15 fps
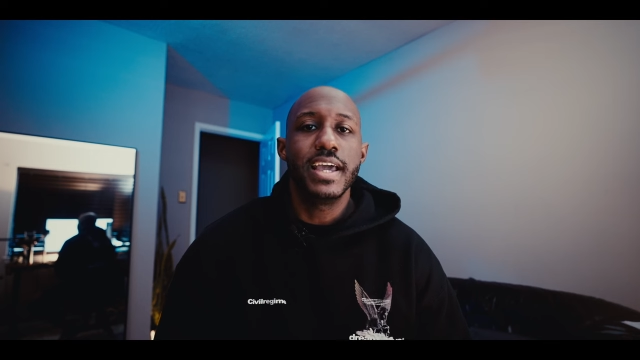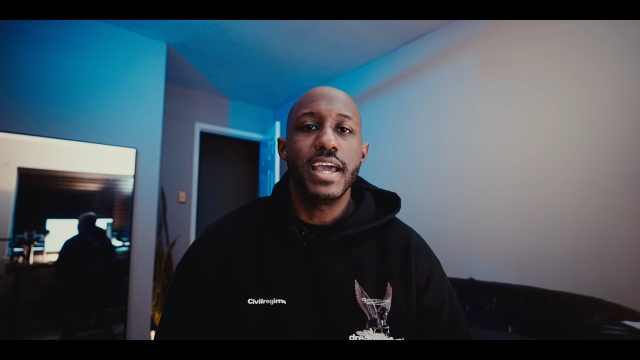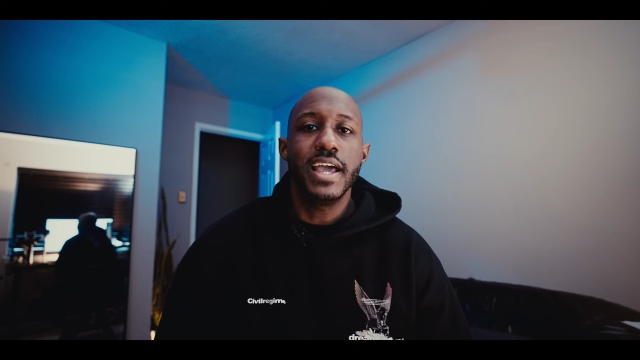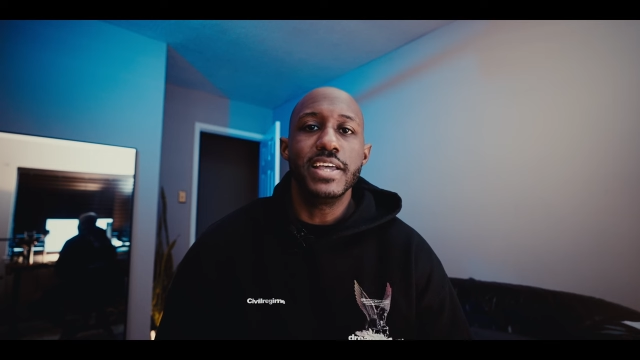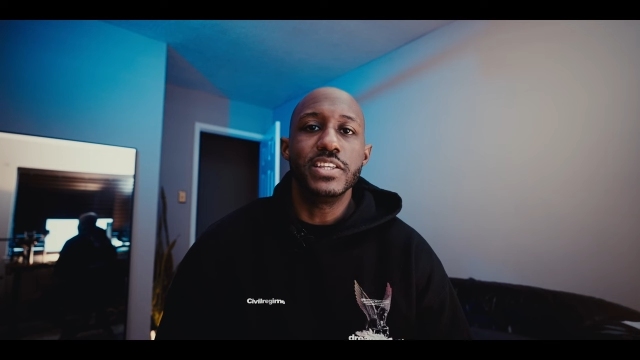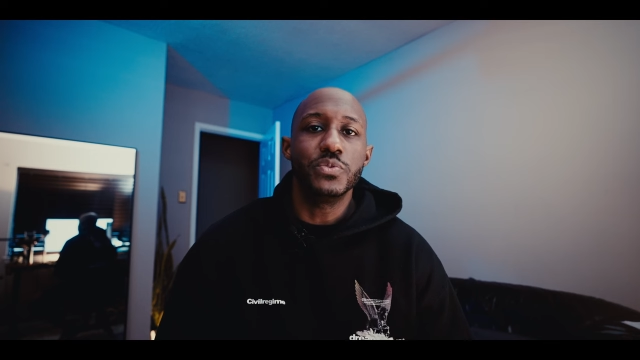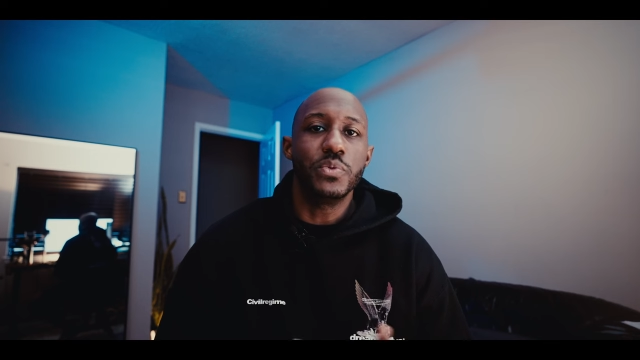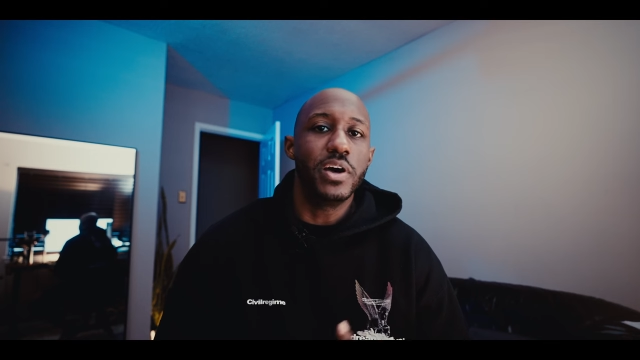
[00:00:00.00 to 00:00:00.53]

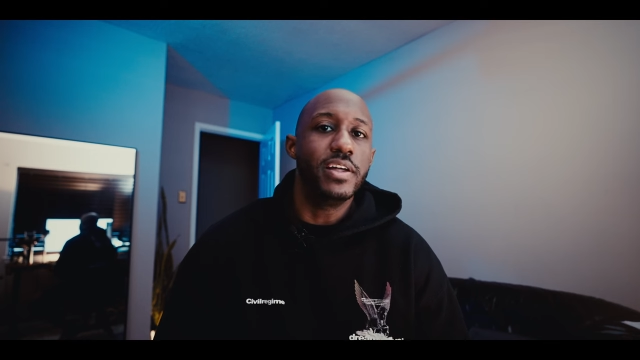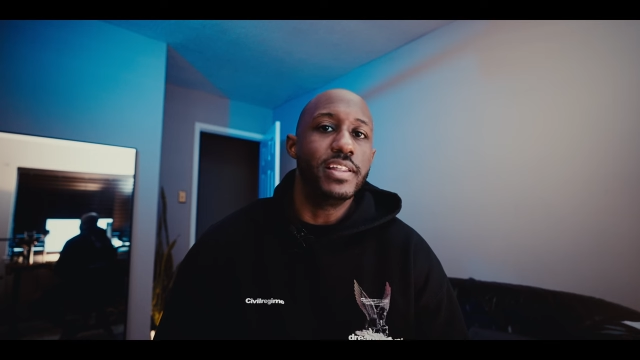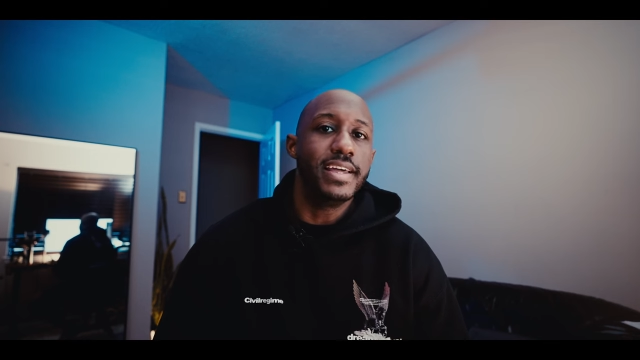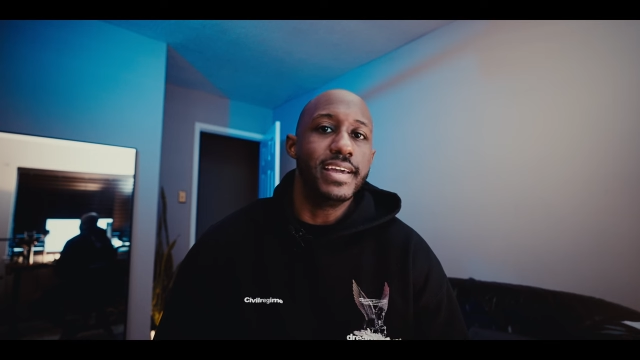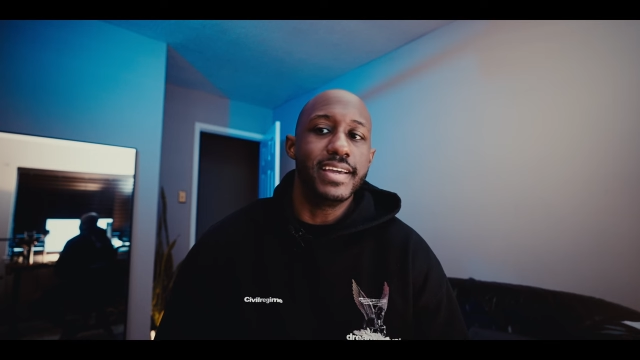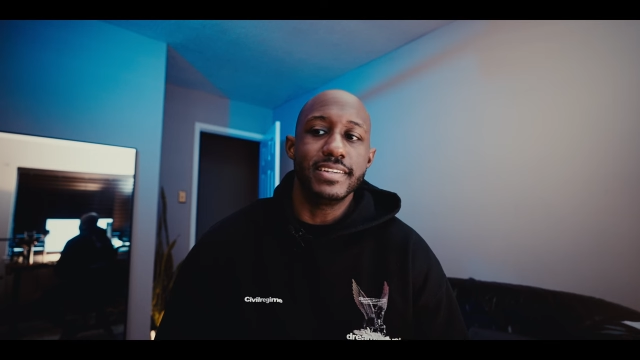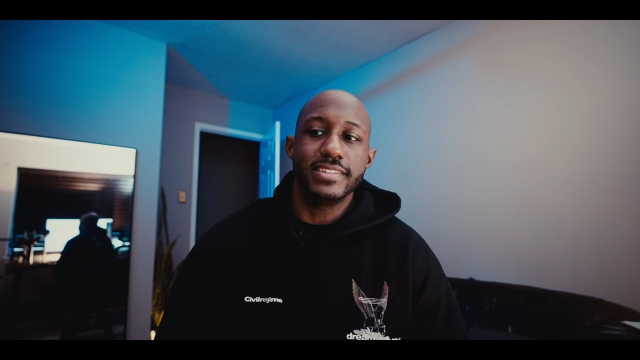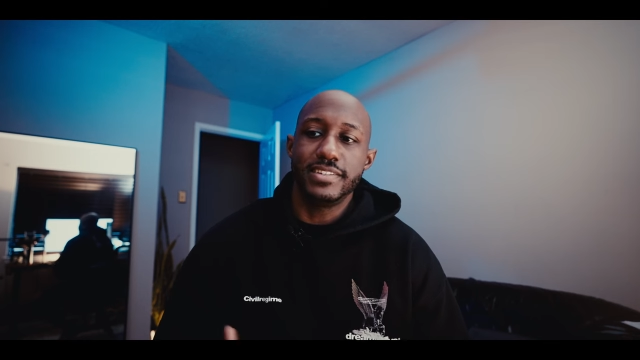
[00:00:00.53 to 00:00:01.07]
as well
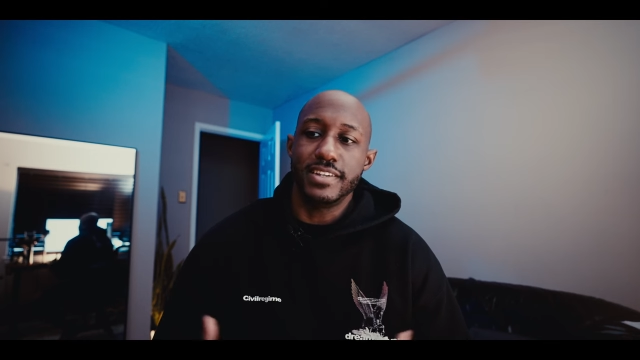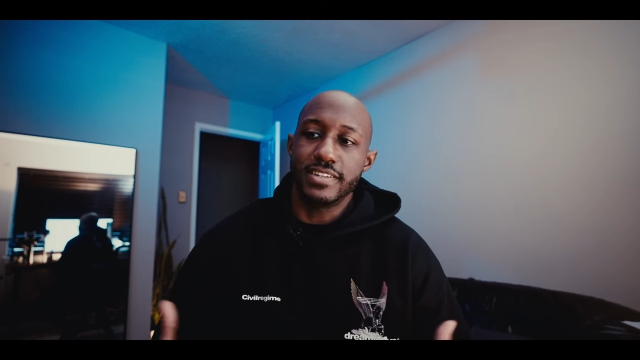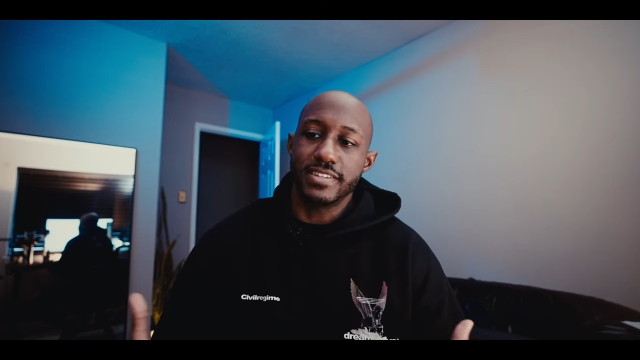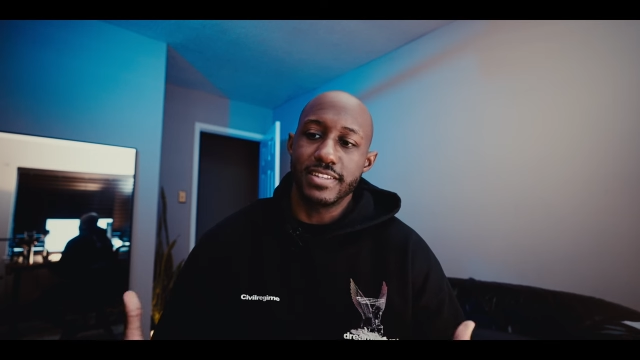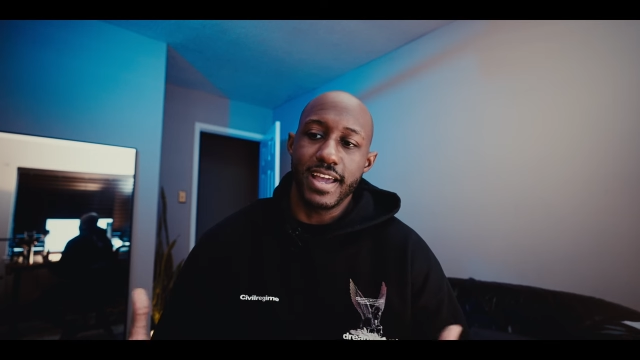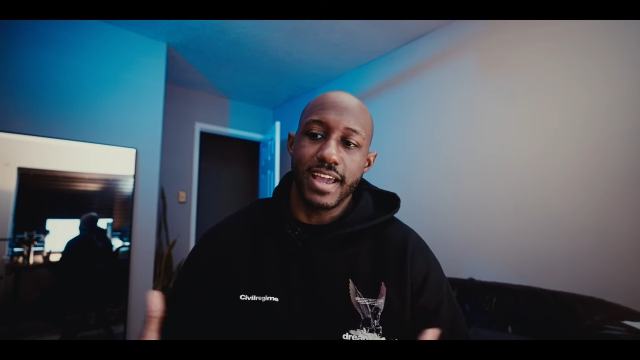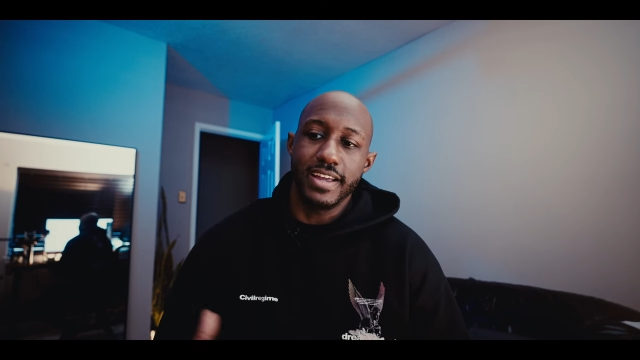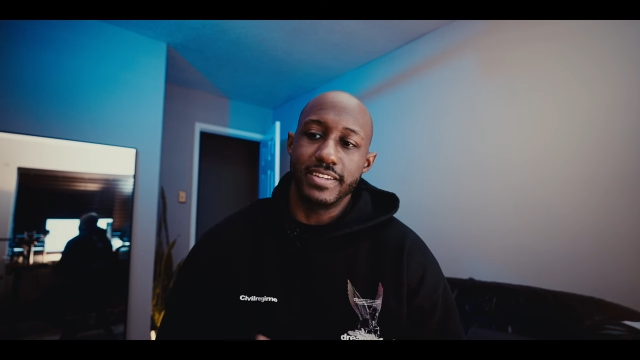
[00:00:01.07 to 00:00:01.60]
as just
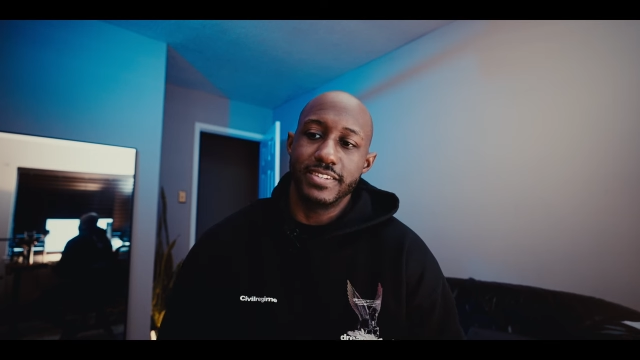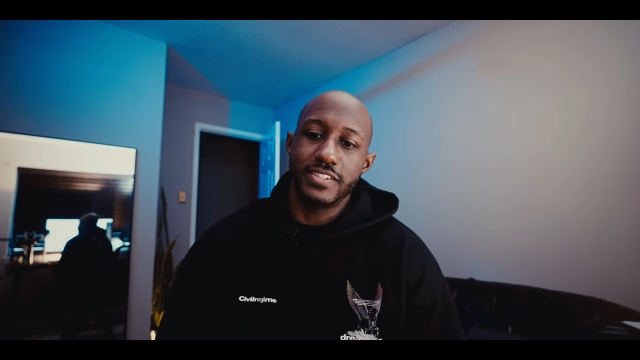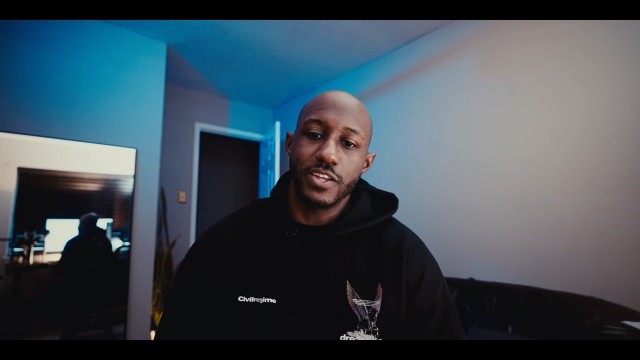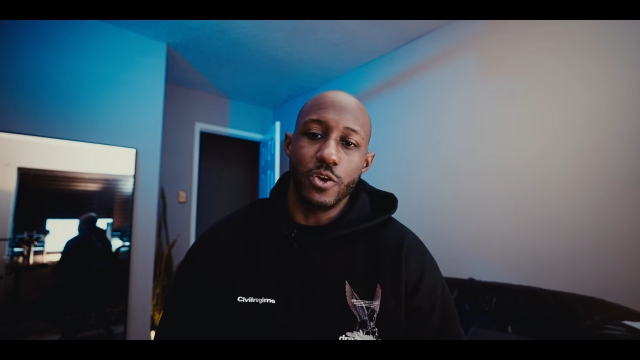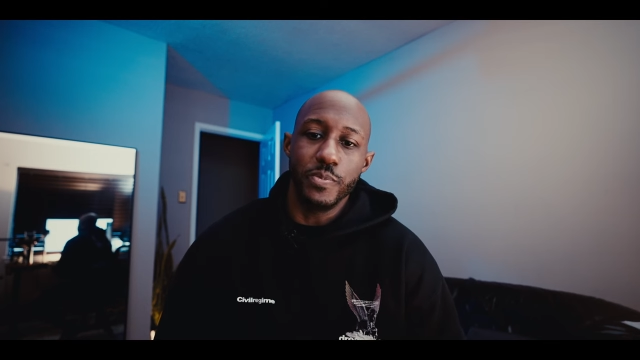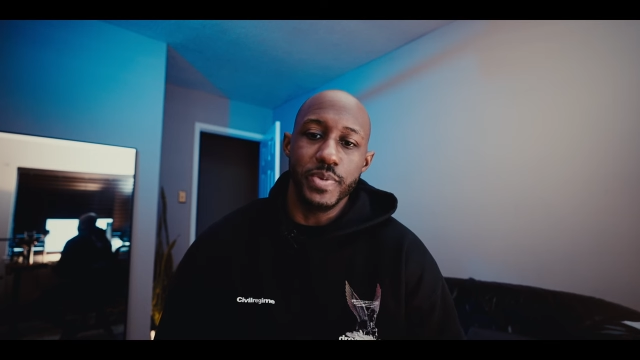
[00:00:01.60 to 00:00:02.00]
like so